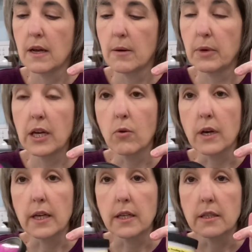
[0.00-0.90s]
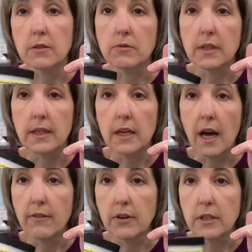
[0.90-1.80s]
pink orchid is really
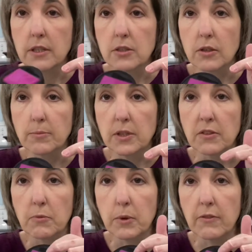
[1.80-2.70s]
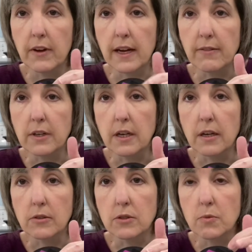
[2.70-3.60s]
not very descriptive, but if I have a
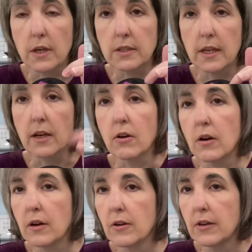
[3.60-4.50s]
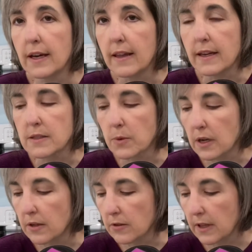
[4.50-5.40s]
color swatch, I can go, oh yeah, that's what
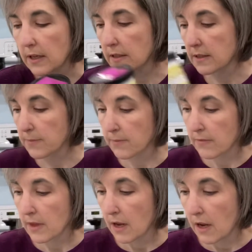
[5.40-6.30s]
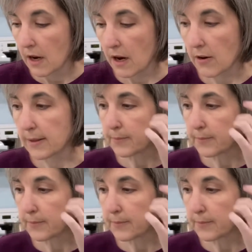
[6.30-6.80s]
color that is. All right,